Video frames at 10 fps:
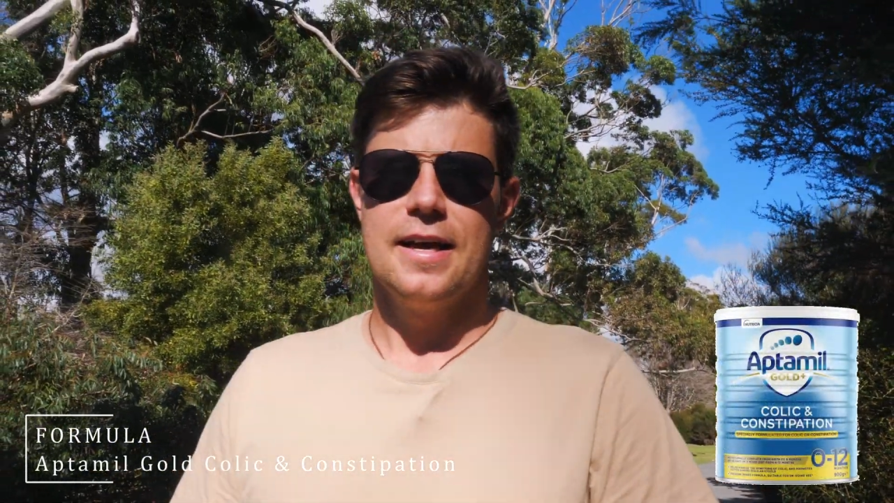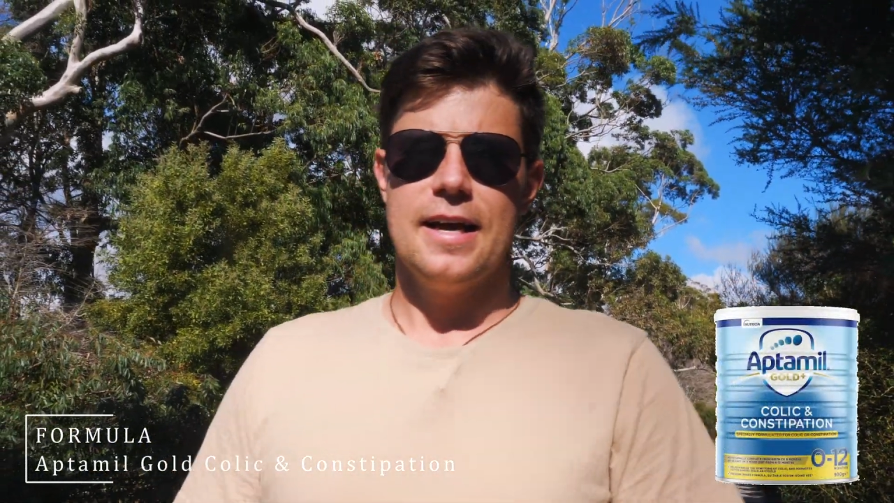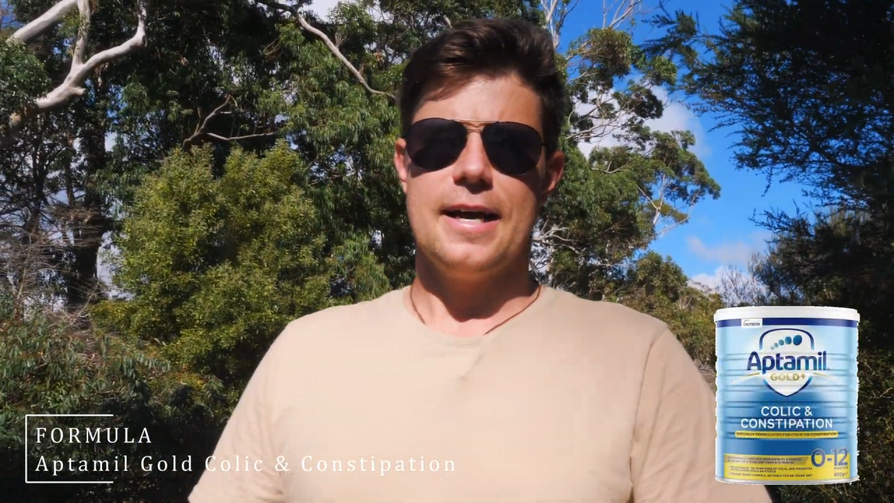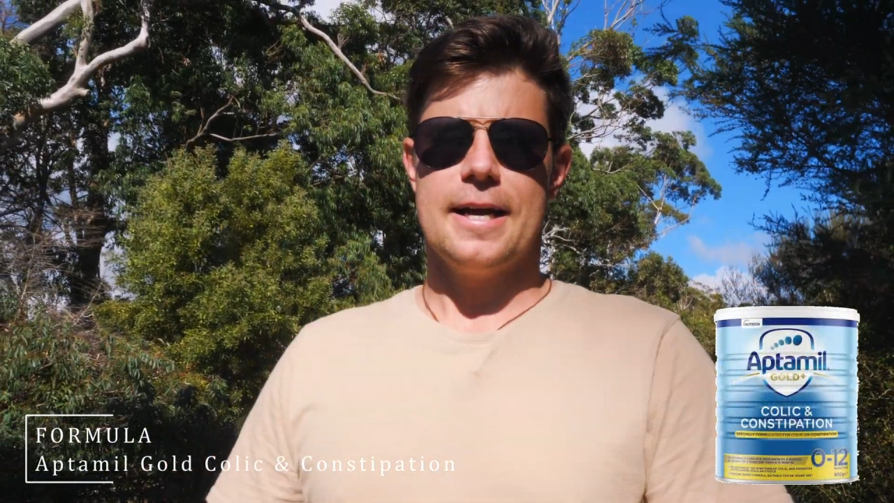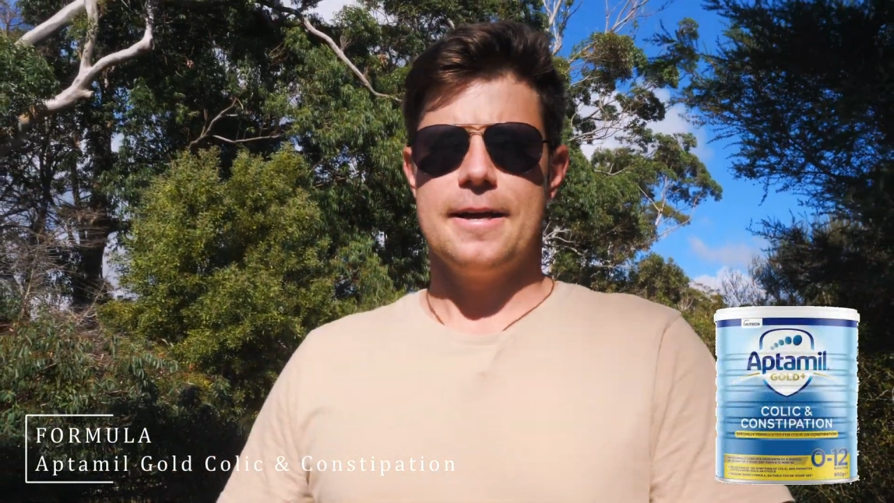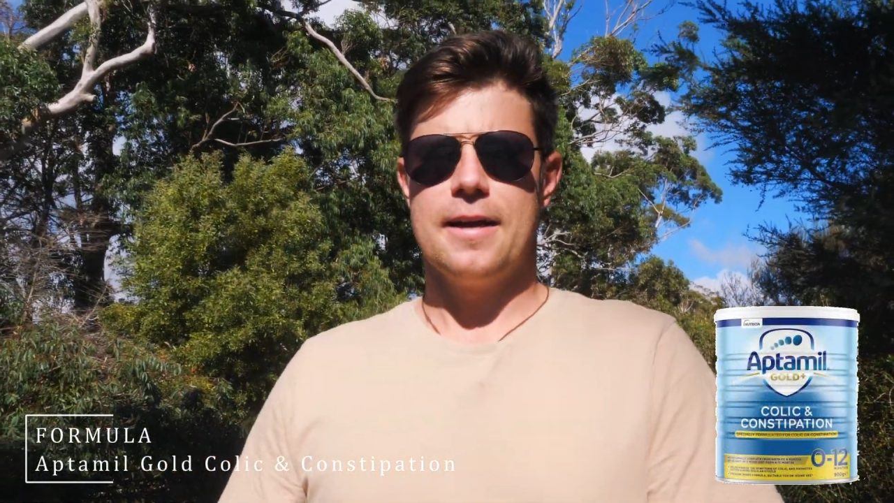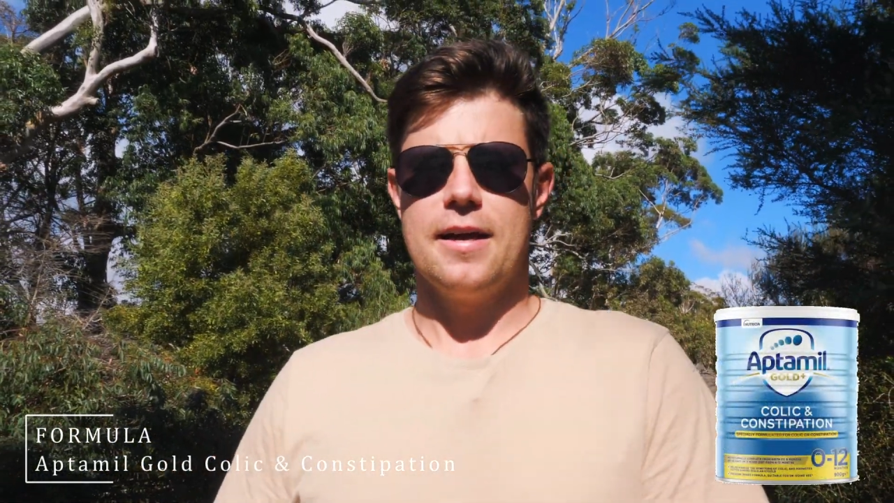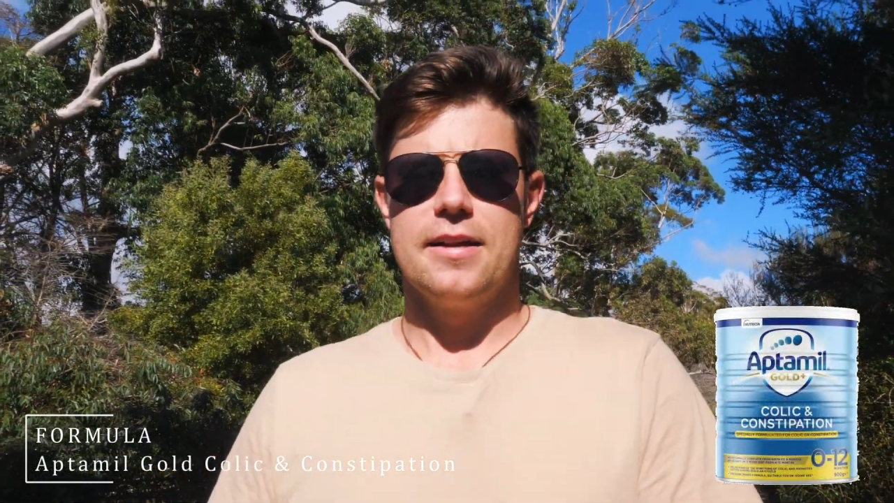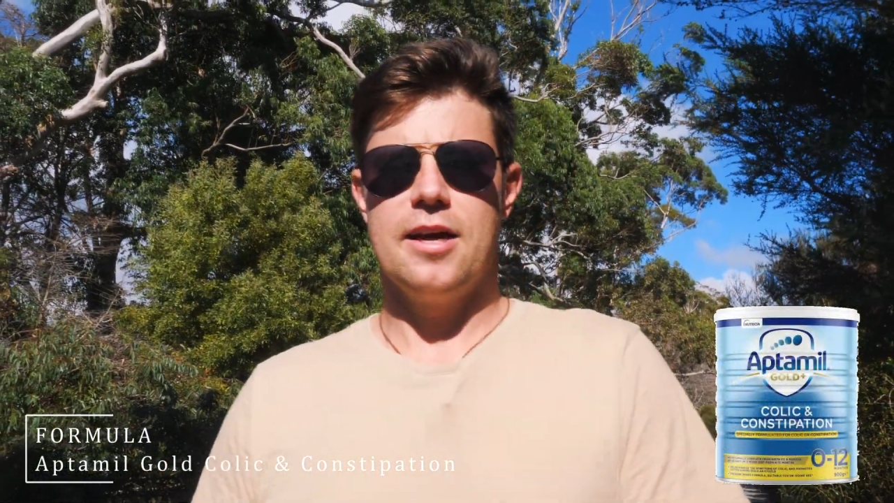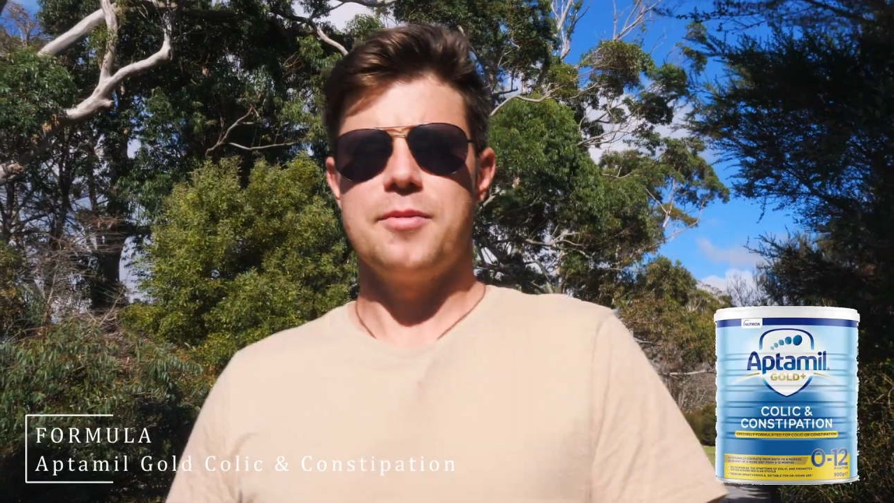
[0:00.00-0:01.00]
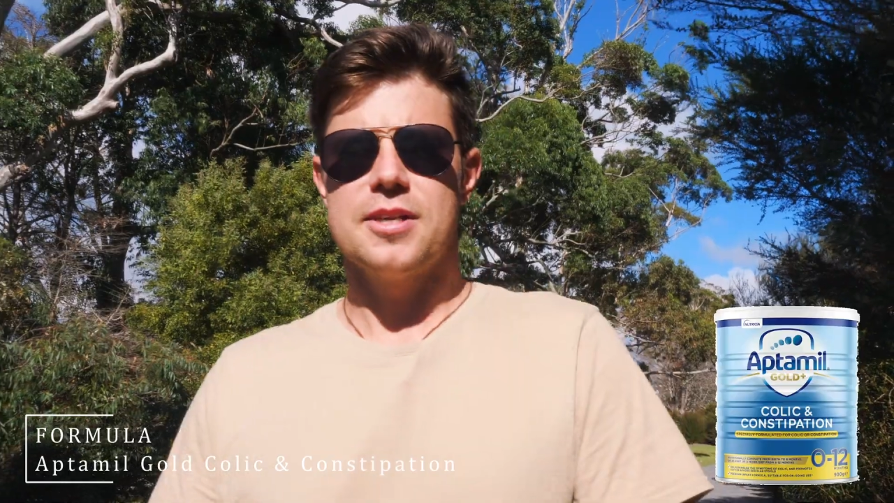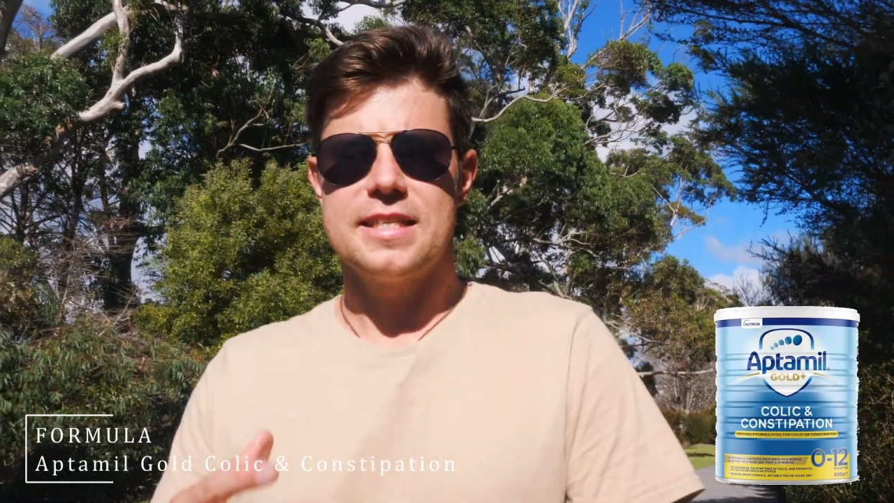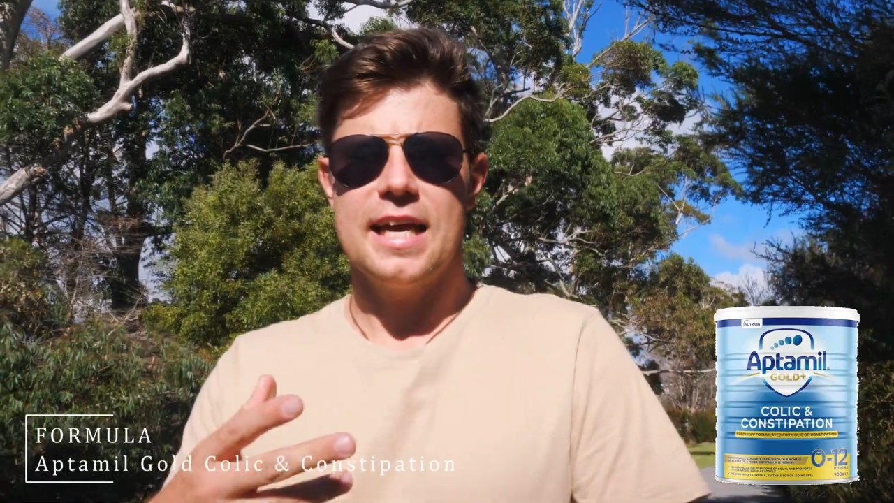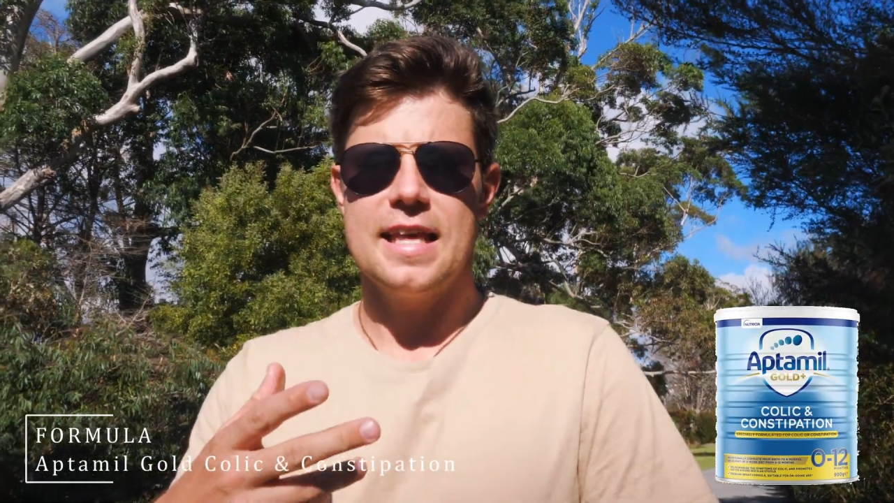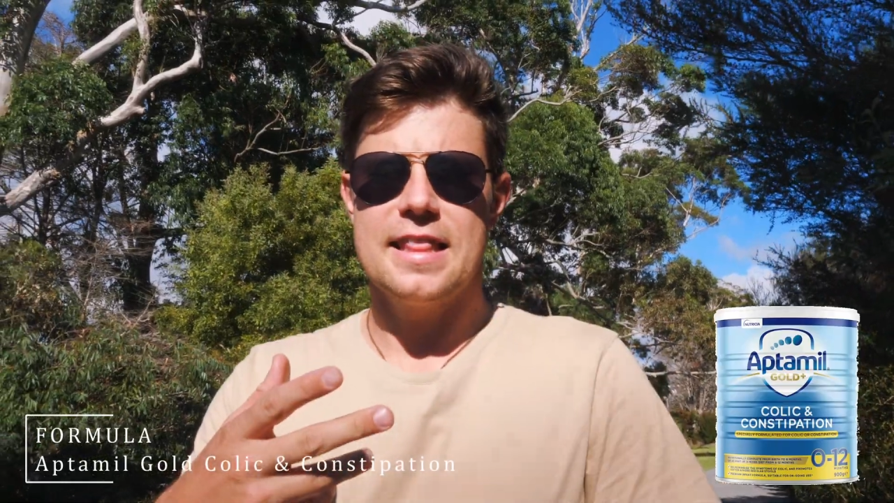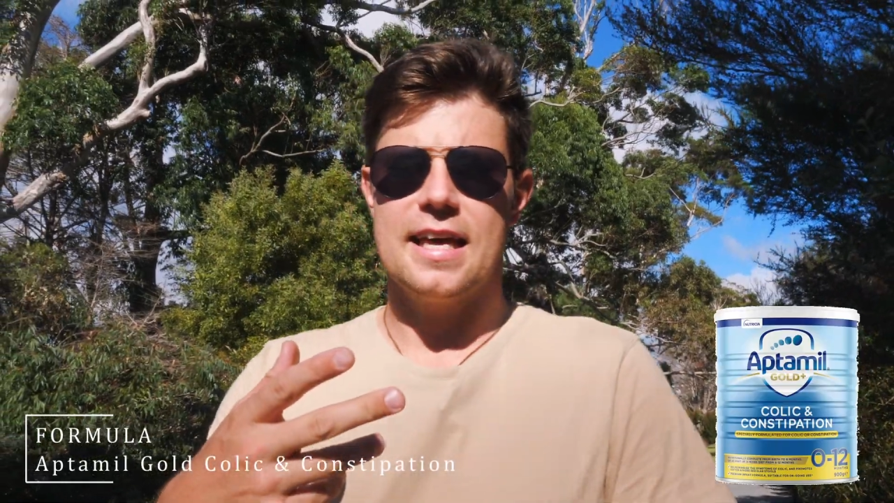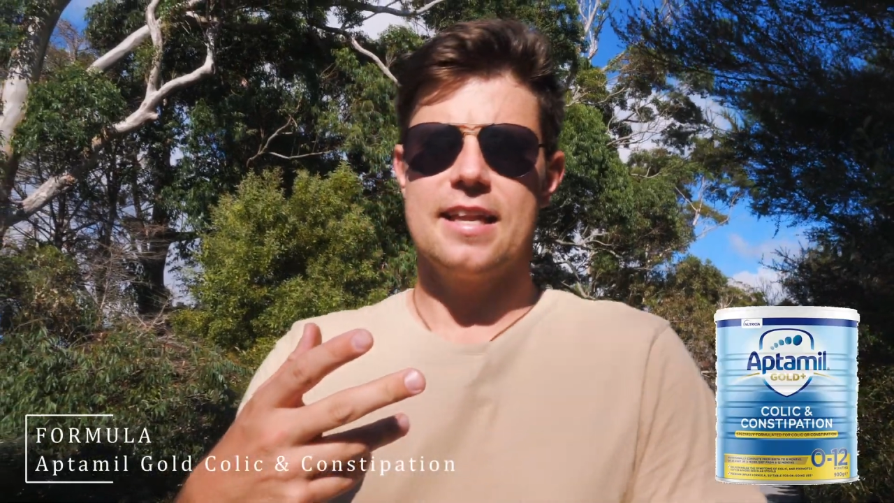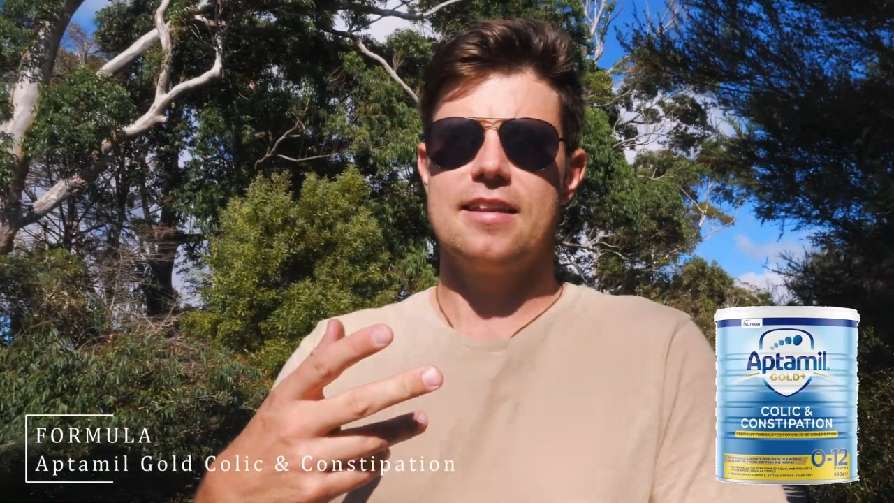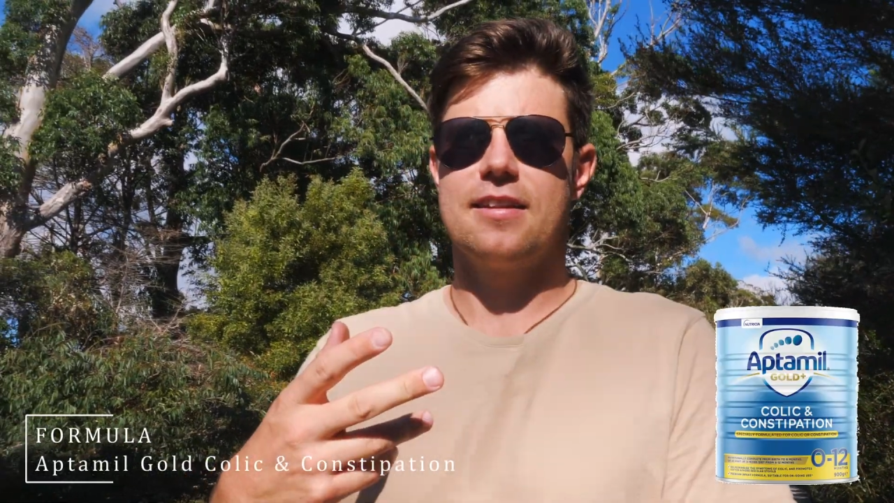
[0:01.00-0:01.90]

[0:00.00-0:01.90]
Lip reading: Now I'm not saying that